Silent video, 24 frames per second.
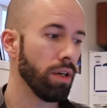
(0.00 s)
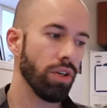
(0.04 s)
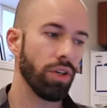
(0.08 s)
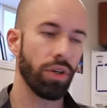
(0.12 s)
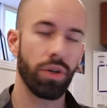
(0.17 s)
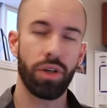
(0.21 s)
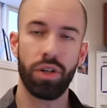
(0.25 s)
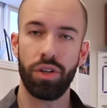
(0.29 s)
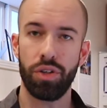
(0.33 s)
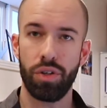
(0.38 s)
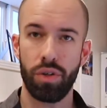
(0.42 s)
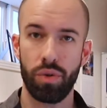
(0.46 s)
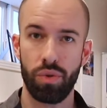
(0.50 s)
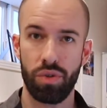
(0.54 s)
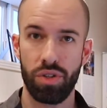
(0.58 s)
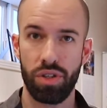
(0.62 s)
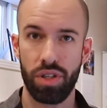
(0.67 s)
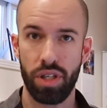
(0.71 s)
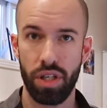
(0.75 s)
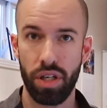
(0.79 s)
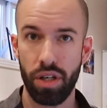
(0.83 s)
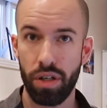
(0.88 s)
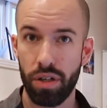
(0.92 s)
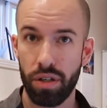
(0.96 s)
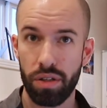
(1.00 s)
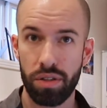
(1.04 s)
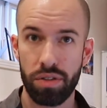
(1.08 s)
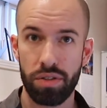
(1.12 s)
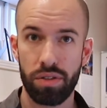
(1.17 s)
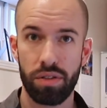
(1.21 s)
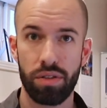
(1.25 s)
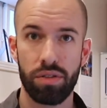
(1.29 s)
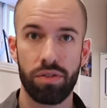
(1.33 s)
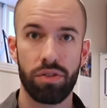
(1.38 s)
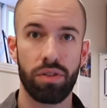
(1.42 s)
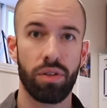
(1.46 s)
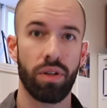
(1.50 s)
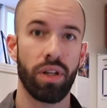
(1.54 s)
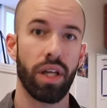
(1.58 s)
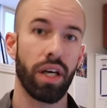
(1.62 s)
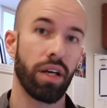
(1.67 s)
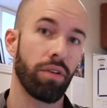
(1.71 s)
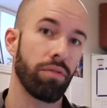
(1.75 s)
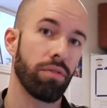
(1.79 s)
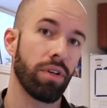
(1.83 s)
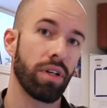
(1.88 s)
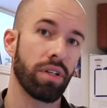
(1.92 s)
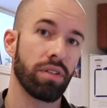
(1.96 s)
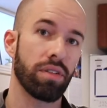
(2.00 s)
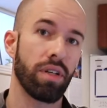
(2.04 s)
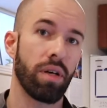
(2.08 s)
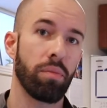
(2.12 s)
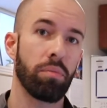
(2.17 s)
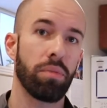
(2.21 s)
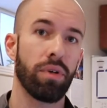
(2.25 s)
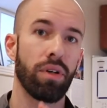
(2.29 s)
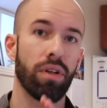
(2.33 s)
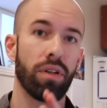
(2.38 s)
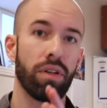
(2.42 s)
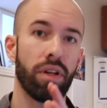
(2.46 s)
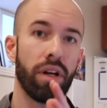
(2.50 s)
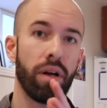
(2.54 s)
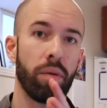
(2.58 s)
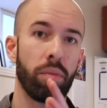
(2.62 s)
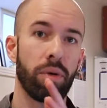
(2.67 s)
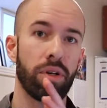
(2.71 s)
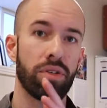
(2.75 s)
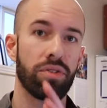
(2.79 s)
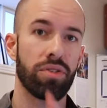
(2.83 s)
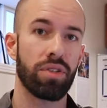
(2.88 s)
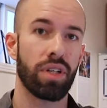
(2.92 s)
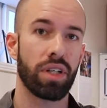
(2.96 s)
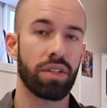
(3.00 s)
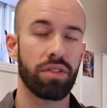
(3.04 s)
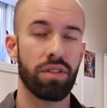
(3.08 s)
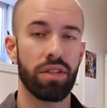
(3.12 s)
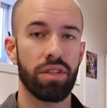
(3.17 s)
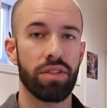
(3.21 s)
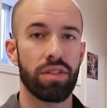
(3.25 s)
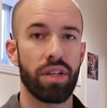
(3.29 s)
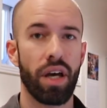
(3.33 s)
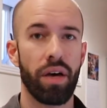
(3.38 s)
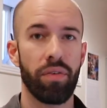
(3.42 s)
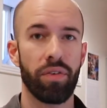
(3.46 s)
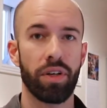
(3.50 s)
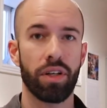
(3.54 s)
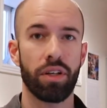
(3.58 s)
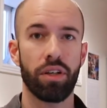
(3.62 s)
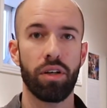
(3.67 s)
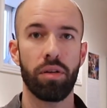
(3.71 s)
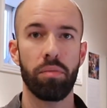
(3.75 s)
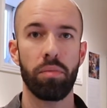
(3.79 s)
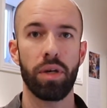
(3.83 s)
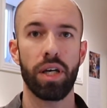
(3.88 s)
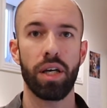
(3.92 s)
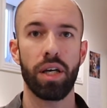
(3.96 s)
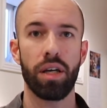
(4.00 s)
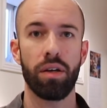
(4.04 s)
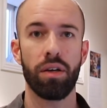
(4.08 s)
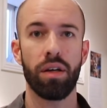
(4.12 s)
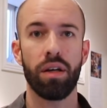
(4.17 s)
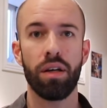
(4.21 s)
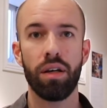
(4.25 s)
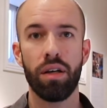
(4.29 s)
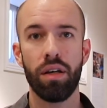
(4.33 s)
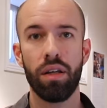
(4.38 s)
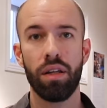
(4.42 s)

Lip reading: You can use years. So like, for example, the number 67 could be